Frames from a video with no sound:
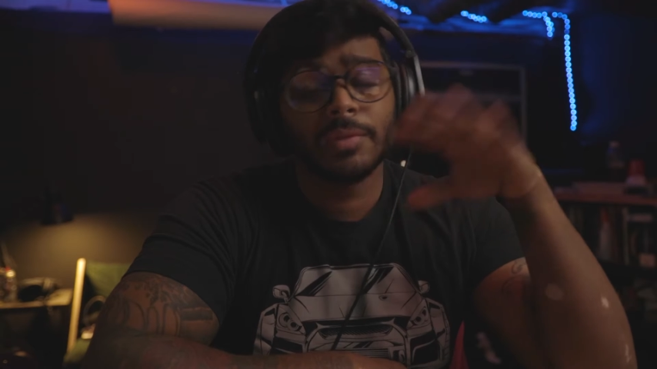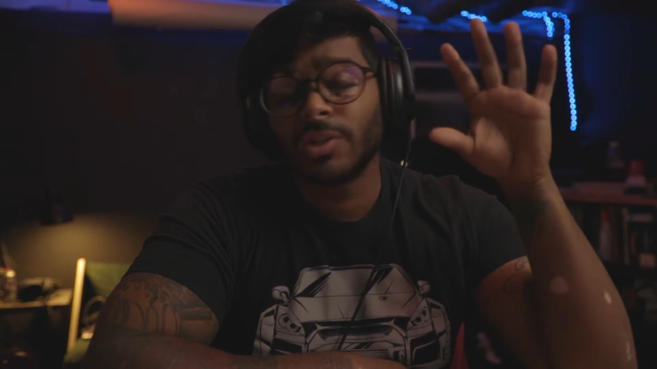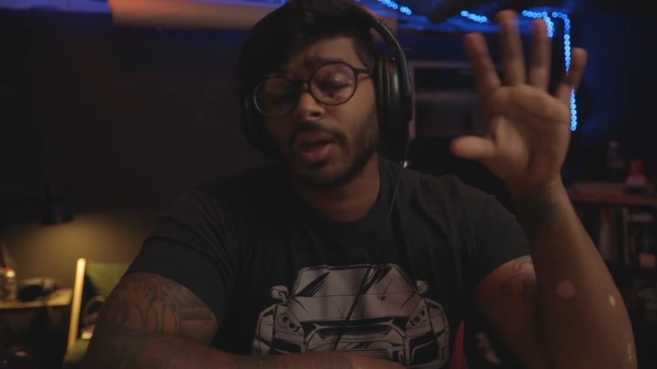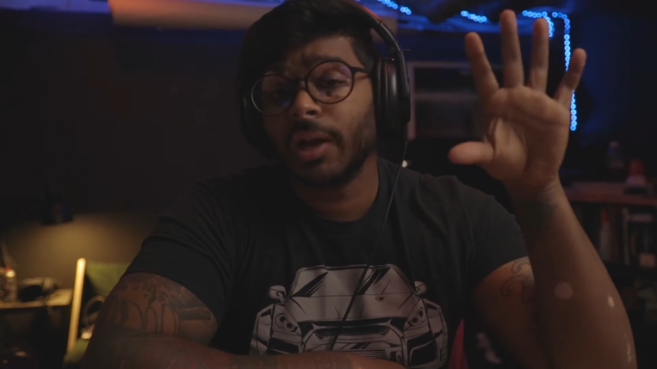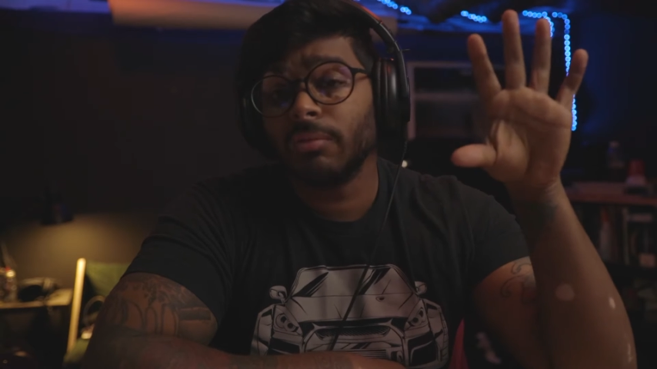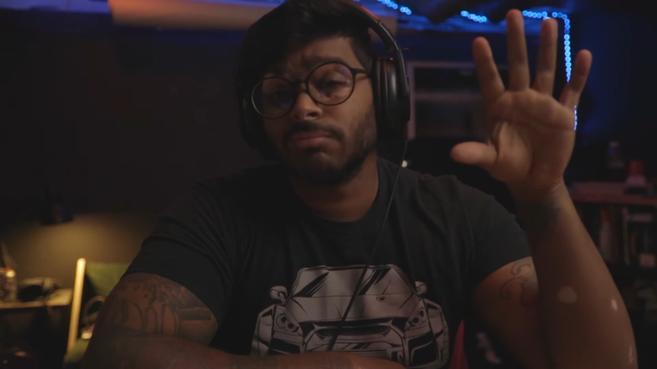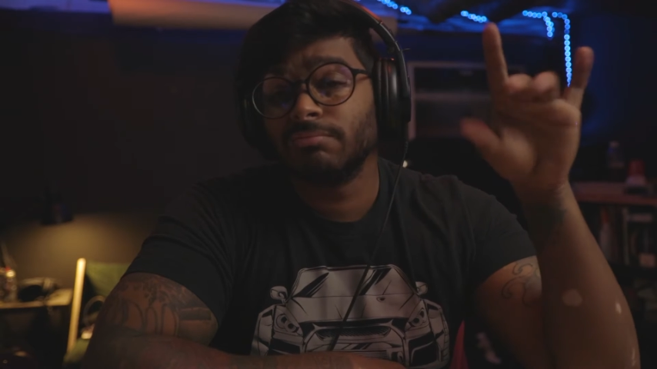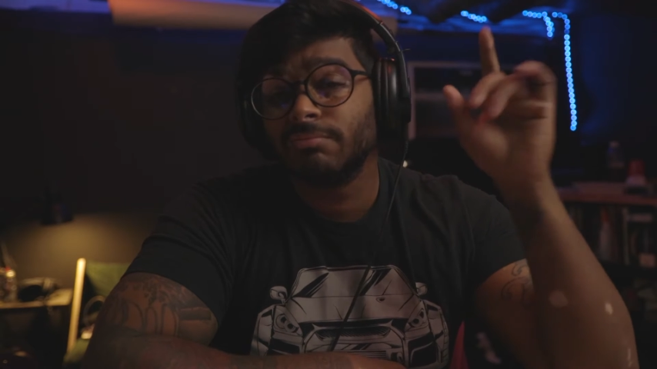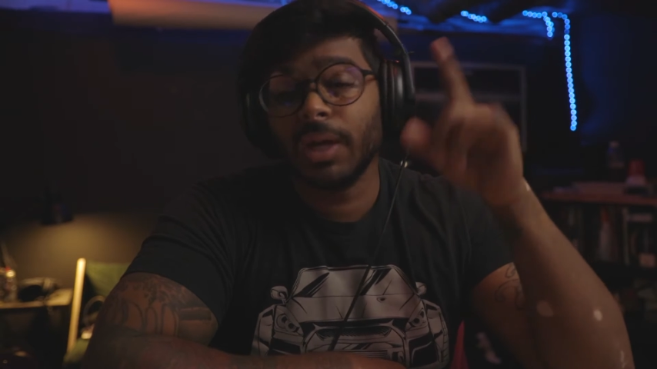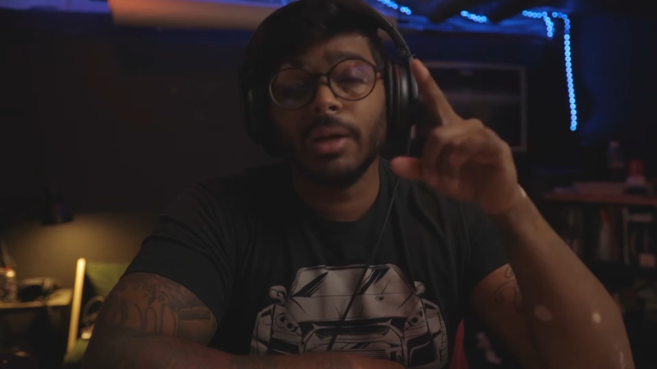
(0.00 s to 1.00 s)
check it out.
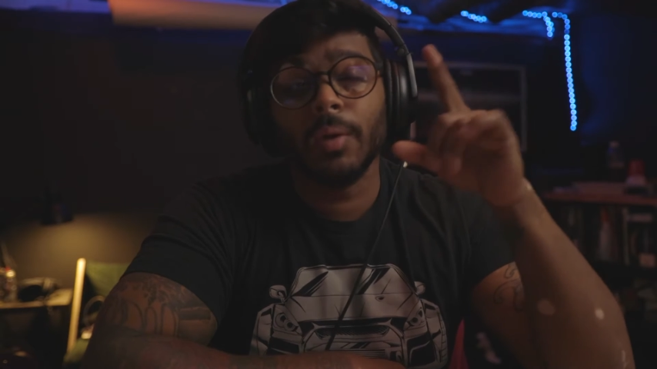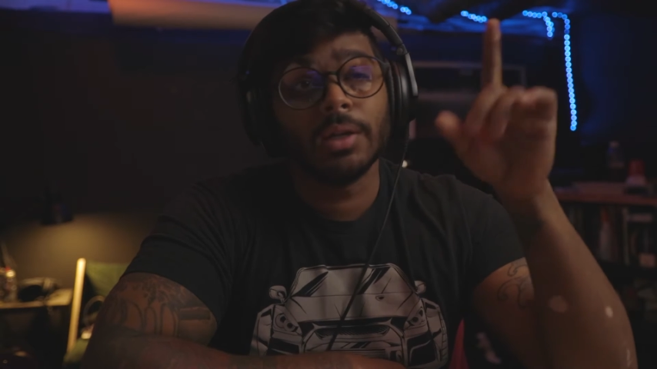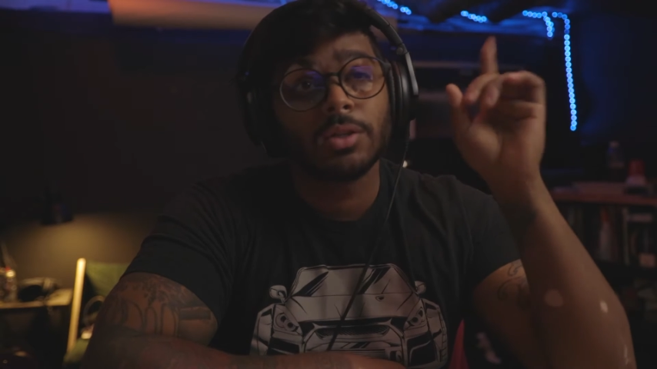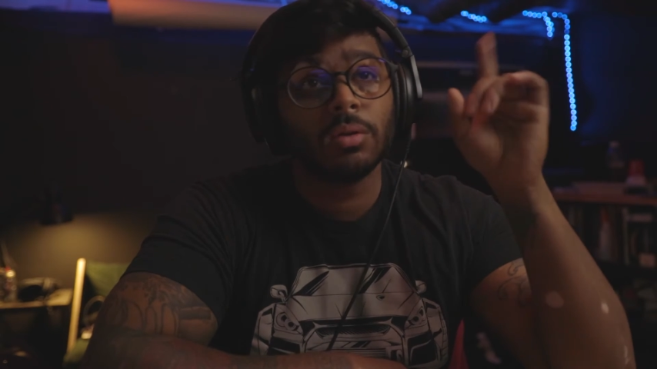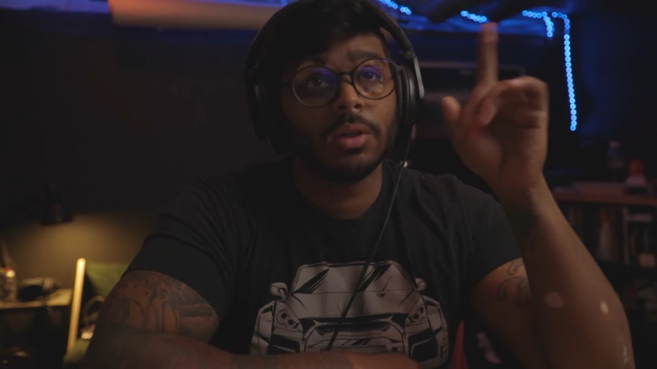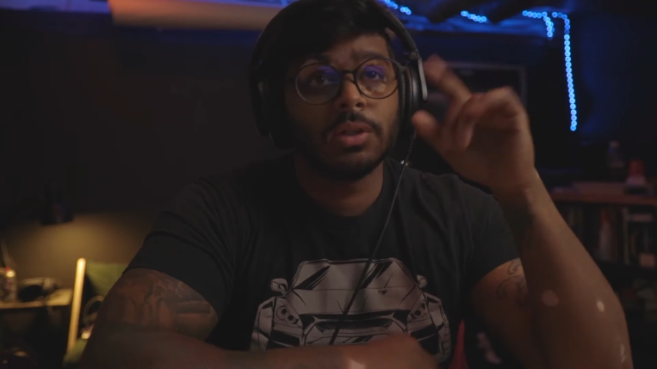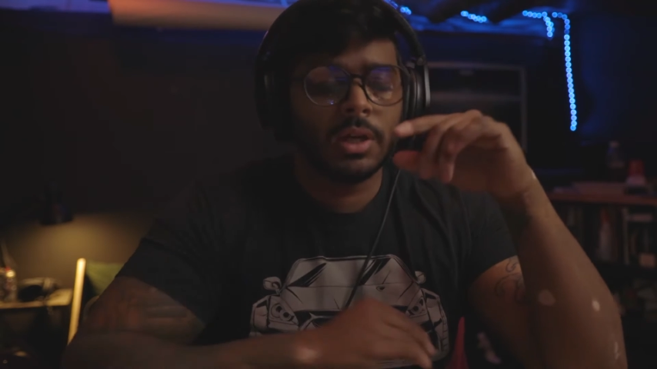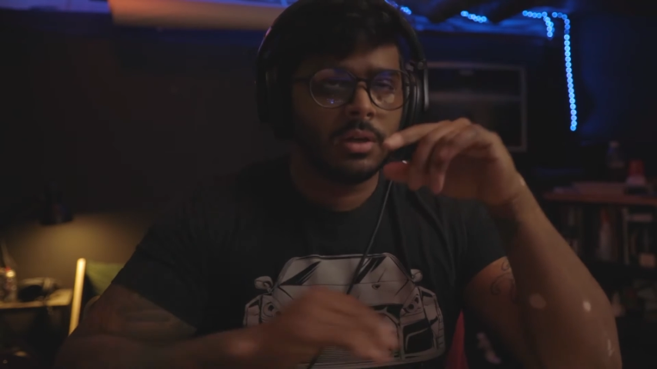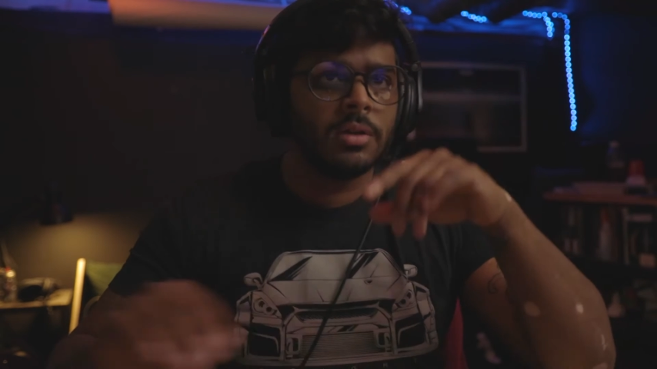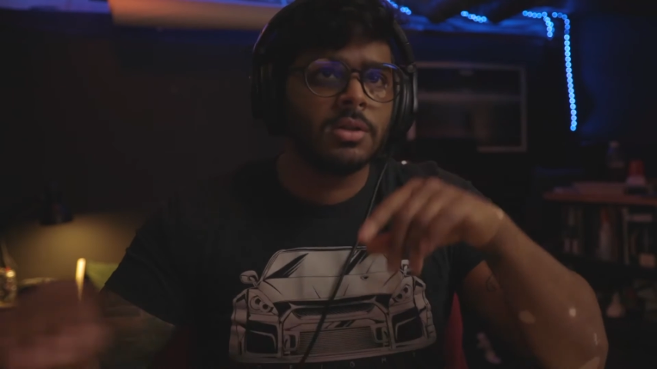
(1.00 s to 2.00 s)
Anyway, so let's
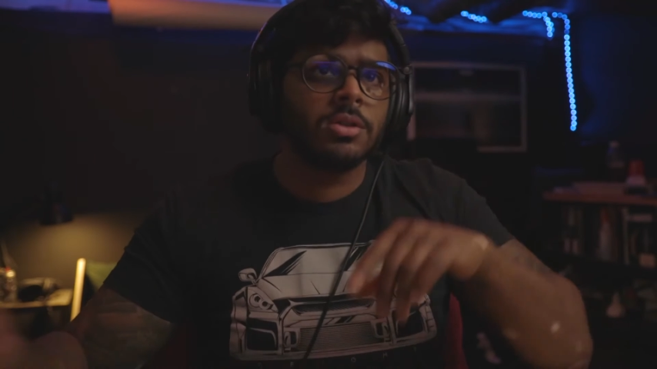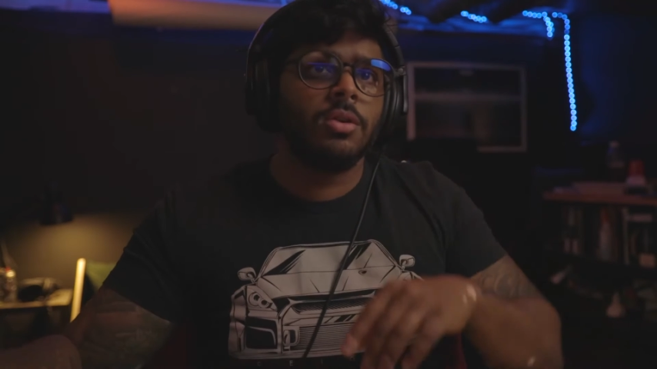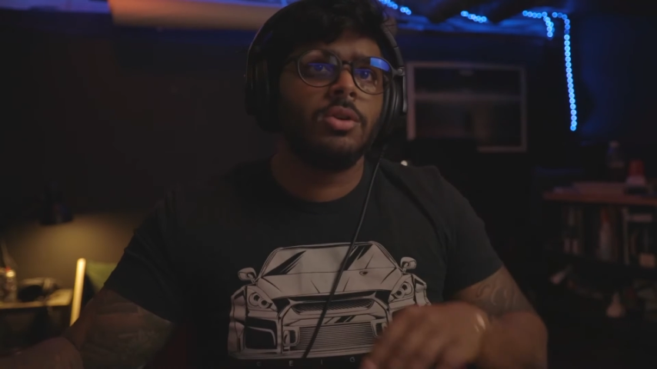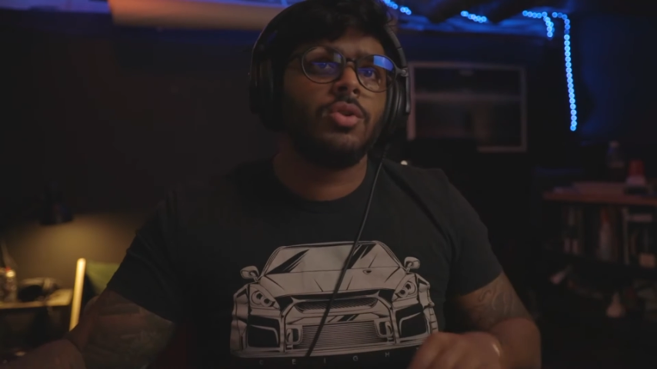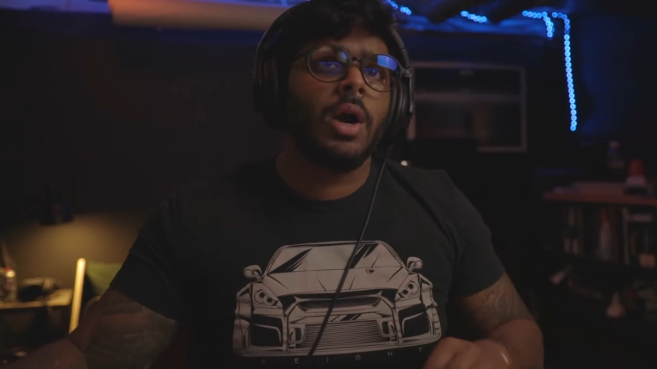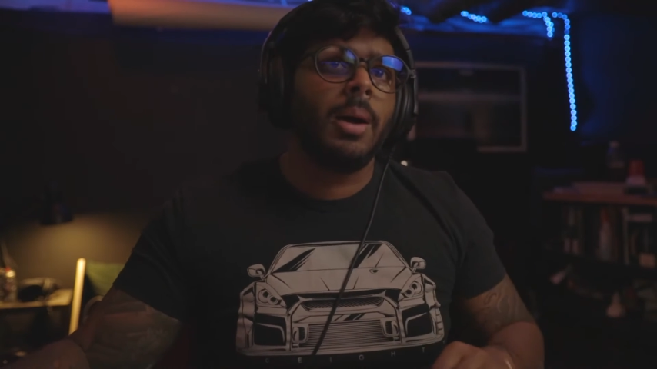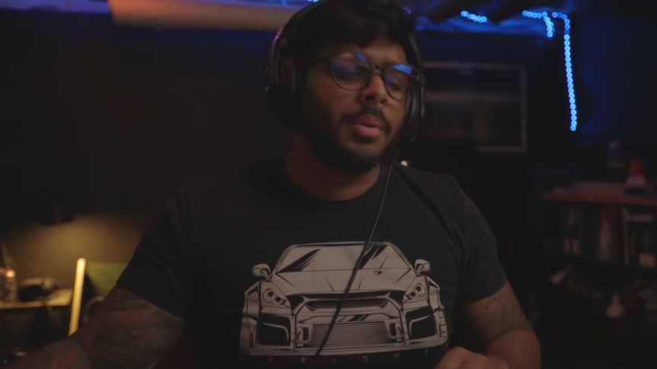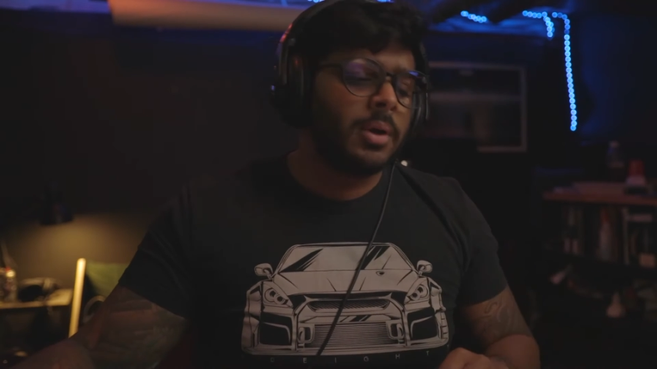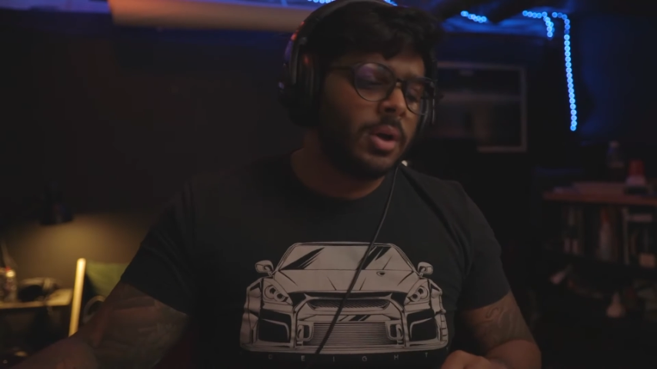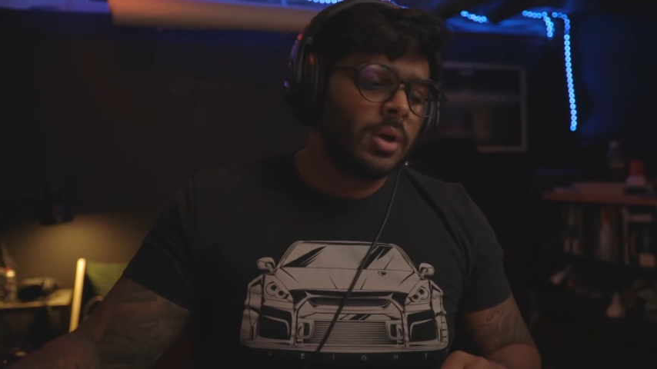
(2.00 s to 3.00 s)
get into this third drop
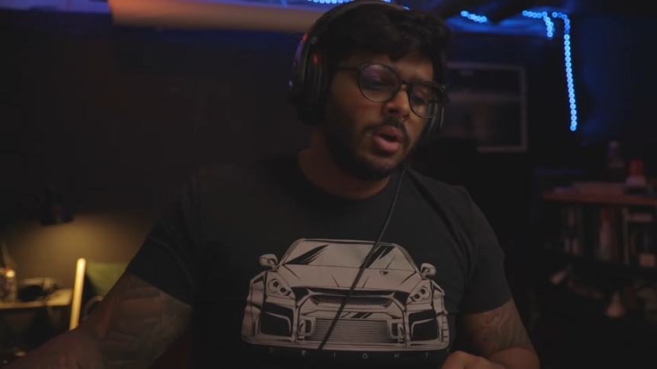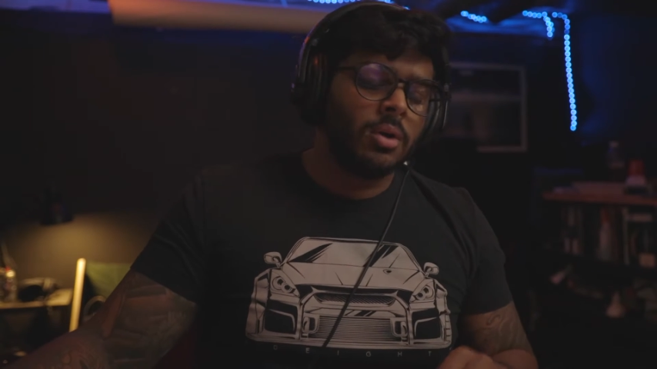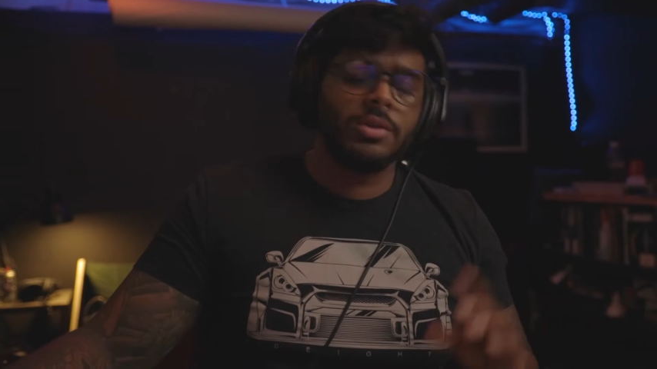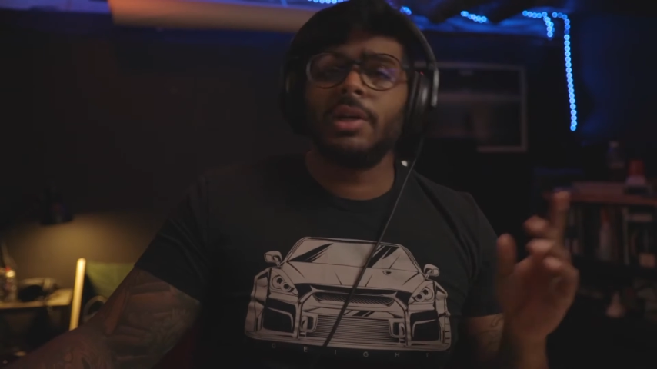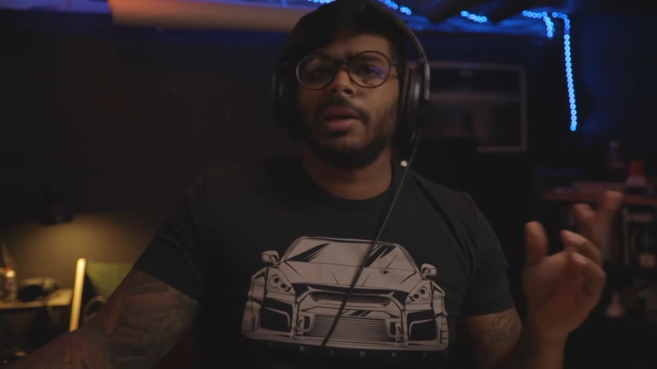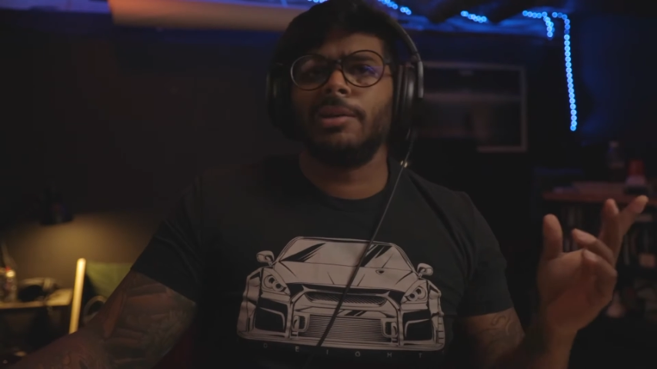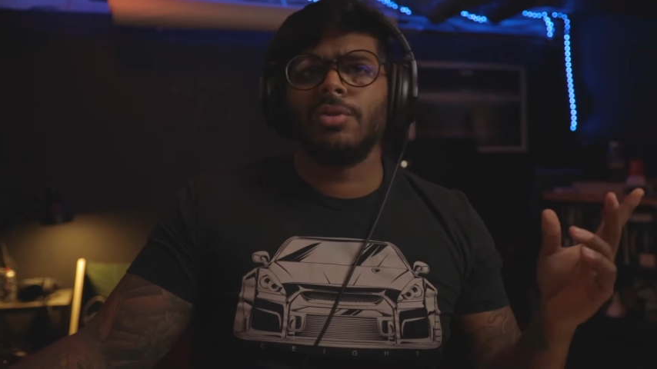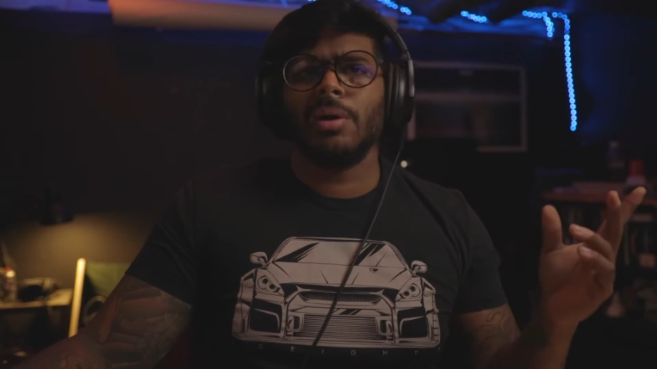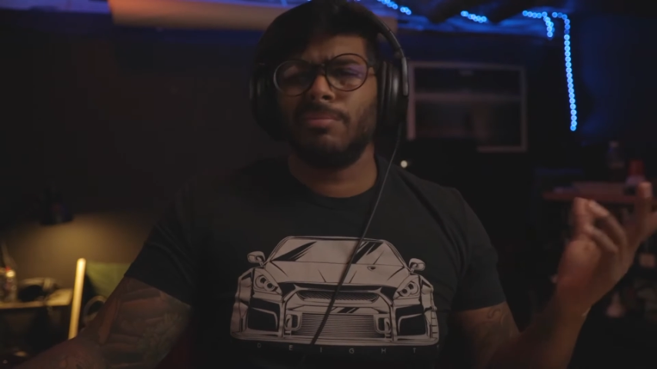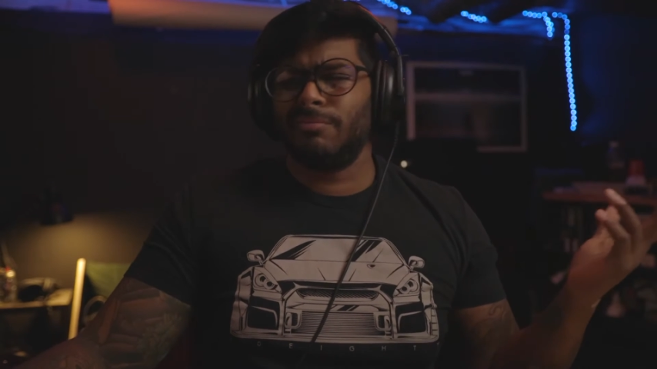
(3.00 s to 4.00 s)
or second
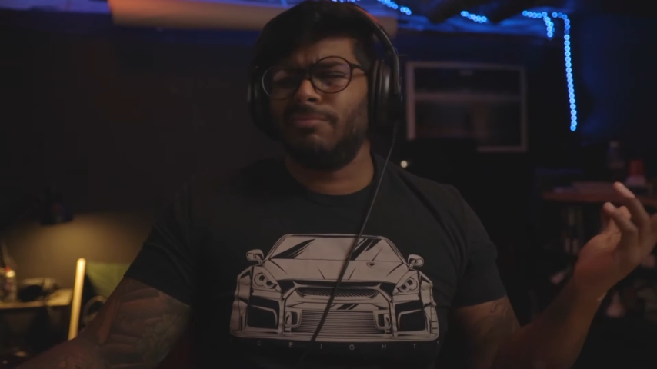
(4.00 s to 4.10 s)
drop.